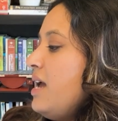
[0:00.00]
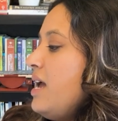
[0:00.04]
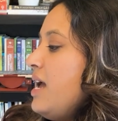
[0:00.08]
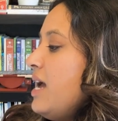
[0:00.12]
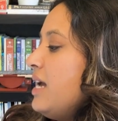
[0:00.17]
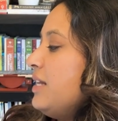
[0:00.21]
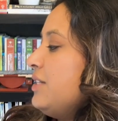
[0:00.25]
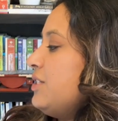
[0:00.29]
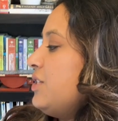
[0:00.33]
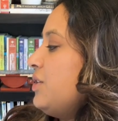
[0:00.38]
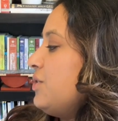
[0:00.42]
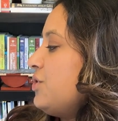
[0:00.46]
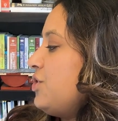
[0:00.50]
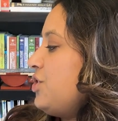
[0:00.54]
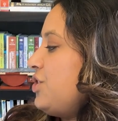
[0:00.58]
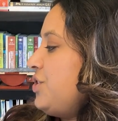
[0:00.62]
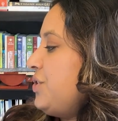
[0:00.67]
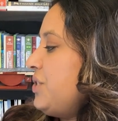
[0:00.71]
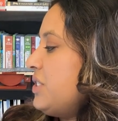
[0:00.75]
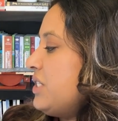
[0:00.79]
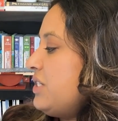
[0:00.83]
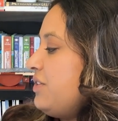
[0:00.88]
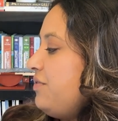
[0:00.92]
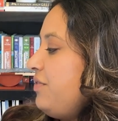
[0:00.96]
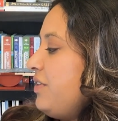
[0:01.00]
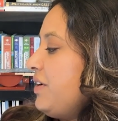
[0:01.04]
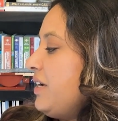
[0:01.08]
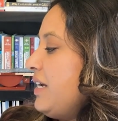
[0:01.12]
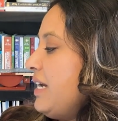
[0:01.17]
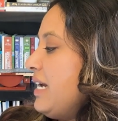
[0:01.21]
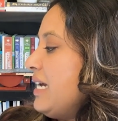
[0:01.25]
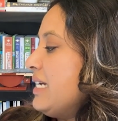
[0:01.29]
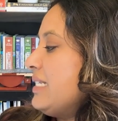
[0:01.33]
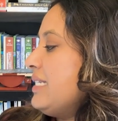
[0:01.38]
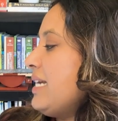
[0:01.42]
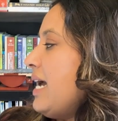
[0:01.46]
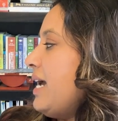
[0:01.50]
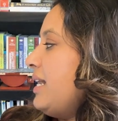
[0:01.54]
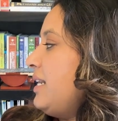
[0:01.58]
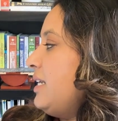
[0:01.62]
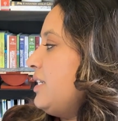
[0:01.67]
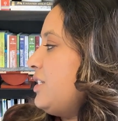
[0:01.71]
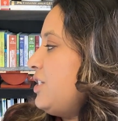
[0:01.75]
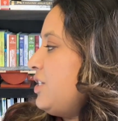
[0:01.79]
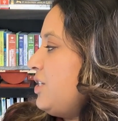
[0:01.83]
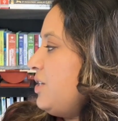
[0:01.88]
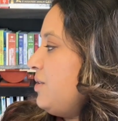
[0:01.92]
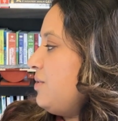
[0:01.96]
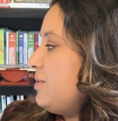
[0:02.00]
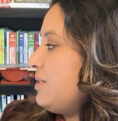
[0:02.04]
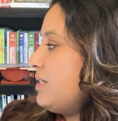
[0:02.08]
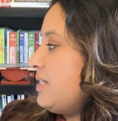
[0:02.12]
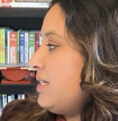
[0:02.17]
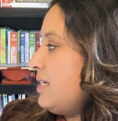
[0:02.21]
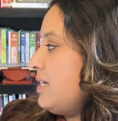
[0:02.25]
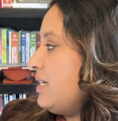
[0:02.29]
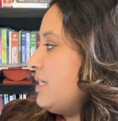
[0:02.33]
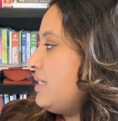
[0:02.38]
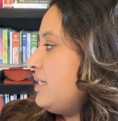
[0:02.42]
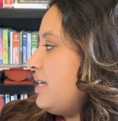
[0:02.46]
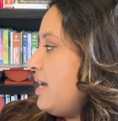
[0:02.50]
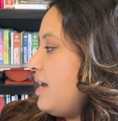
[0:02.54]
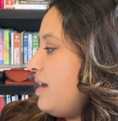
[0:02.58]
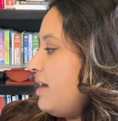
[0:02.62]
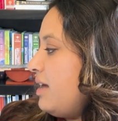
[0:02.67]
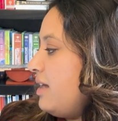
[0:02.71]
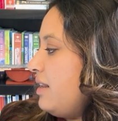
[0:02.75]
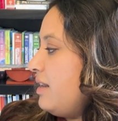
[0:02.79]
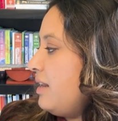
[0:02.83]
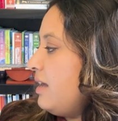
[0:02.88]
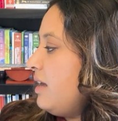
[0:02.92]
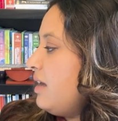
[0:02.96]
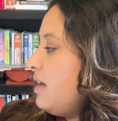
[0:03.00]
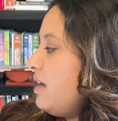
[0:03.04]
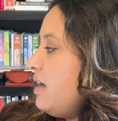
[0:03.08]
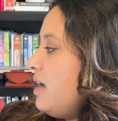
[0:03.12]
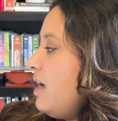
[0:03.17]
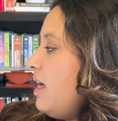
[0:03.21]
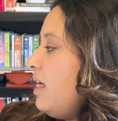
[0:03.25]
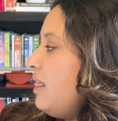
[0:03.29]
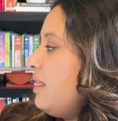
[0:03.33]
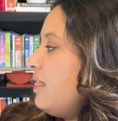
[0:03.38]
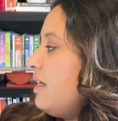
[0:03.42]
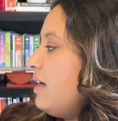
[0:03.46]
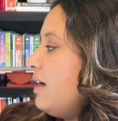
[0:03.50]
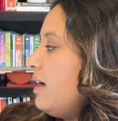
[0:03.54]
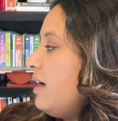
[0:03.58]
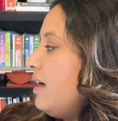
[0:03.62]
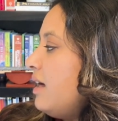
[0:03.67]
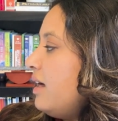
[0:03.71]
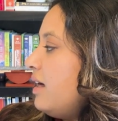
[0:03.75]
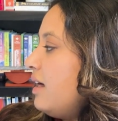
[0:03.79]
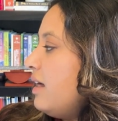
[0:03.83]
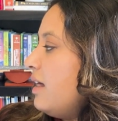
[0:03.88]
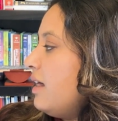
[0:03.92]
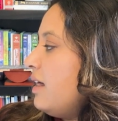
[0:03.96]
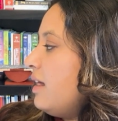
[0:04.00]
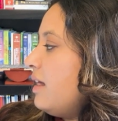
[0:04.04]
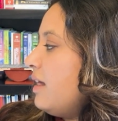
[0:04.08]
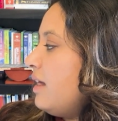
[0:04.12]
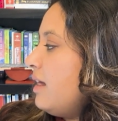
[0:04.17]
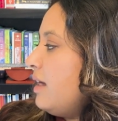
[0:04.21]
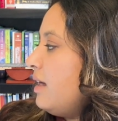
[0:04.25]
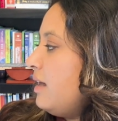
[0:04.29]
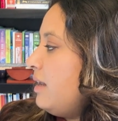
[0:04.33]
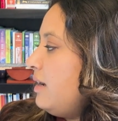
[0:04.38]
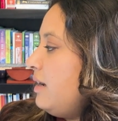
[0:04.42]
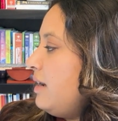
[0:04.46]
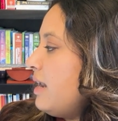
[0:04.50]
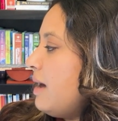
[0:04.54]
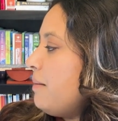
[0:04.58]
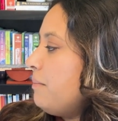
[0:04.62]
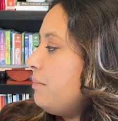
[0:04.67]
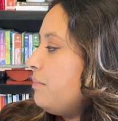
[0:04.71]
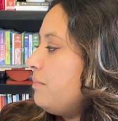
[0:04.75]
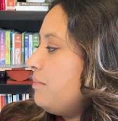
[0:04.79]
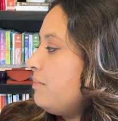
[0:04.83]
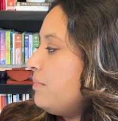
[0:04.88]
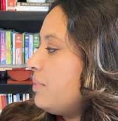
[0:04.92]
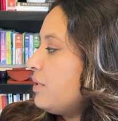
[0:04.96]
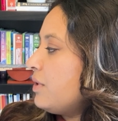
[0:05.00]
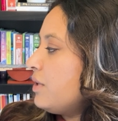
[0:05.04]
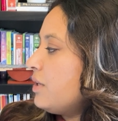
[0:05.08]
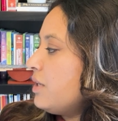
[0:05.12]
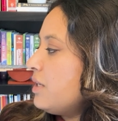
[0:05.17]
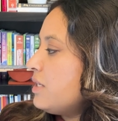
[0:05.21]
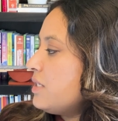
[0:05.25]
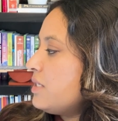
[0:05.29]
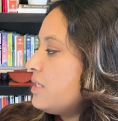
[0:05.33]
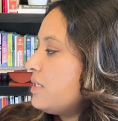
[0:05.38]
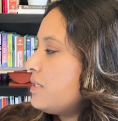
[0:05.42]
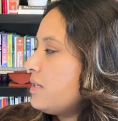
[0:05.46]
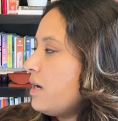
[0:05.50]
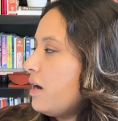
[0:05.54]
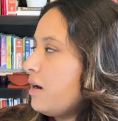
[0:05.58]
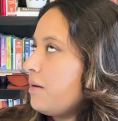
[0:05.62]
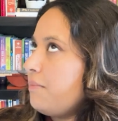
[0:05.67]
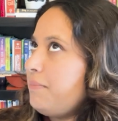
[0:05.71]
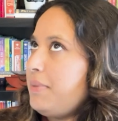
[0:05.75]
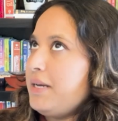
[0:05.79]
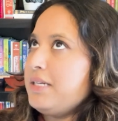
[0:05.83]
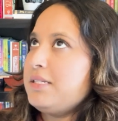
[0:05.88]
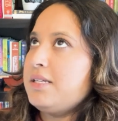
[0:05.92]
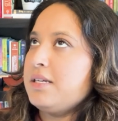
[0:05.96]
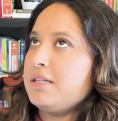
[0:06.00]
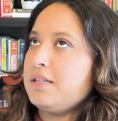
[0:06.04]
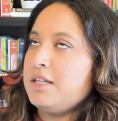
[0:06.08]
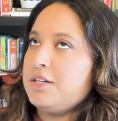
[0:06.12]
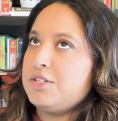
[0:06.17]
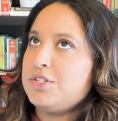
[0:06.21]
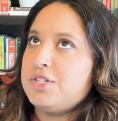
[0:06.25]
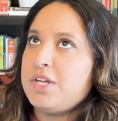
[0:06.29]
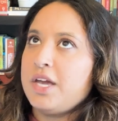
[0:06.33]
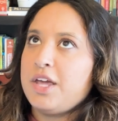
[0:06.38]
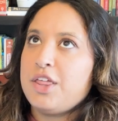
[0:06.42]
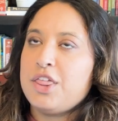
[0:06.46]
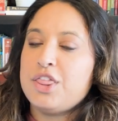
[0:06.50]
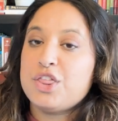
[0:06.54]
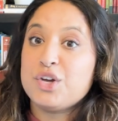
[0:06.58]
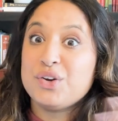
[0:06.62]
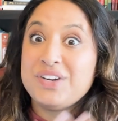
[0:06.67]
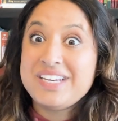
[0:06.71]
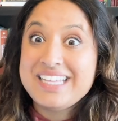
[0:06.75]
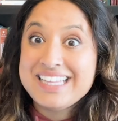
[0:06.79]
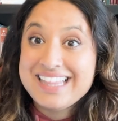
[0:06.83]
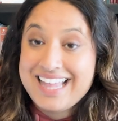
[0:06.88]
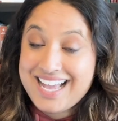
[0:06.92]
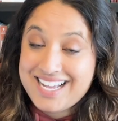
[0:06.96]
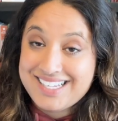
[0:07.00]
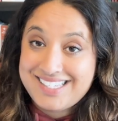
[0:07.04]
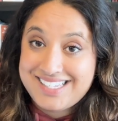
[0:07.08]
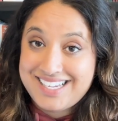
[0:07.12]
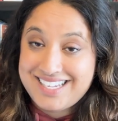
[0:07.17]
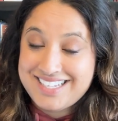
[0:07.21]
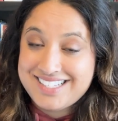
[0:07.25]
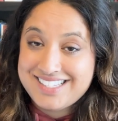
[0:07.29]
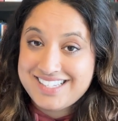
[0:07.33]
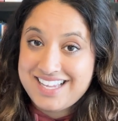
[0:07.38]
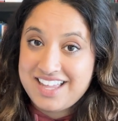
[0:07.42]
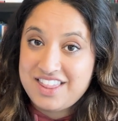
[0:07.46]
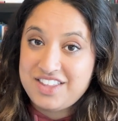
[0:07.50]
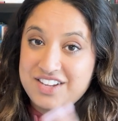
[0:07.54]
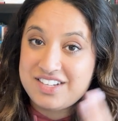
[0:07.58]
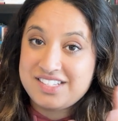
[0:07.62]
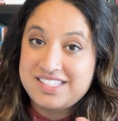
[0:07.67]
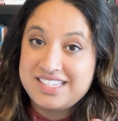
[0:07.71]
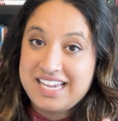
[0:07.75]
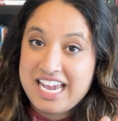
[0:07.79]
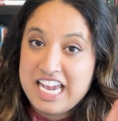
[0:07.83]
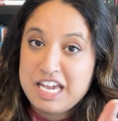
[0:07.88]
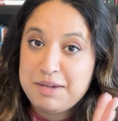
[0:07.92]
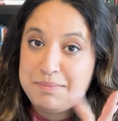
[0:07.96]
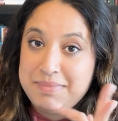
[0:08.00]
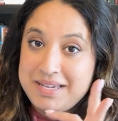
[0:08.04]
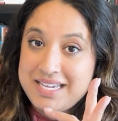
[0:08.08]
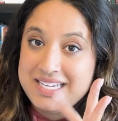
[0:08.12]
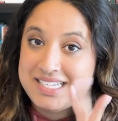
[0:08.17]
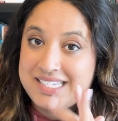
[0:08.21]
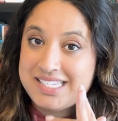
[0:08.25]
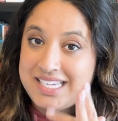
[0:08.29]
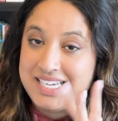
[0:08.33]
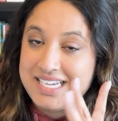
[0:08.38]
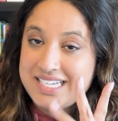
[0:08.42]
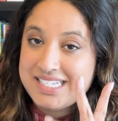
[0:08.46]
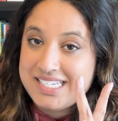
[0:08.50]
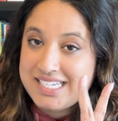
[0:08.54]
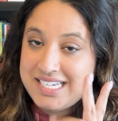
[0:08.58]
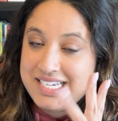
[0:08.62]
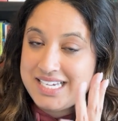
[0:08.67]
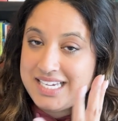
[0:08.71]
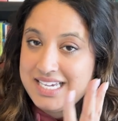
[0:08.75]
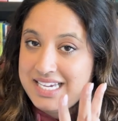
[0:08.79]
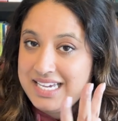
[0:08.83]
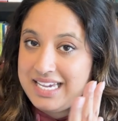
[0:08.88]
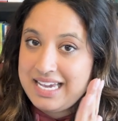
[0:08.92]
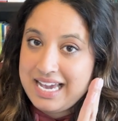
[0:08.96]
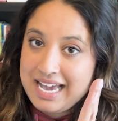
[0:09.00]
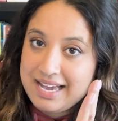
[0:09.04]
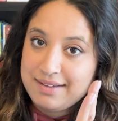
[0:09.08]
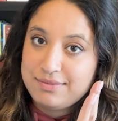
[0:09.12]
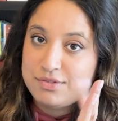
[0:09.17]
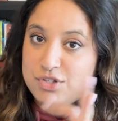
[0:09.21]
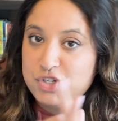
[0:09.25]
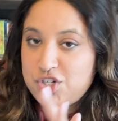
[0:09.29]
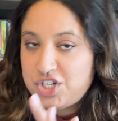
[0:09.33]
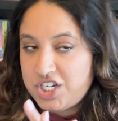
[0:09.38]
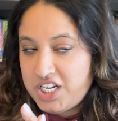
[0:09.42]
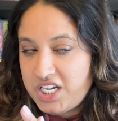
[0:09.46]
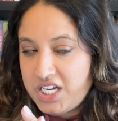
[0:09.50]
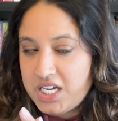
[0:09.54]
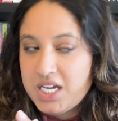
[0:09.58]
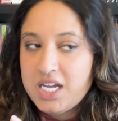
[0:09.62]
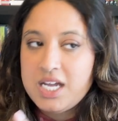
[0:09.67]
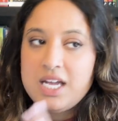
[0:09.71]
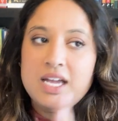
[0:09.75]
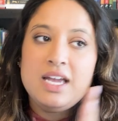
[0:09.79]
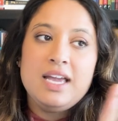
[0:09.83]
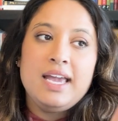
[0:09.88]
And so she's very excited to use this, and the numbers are basically, there's like 30 lessons, and there's A, B, C, D, E, F, G.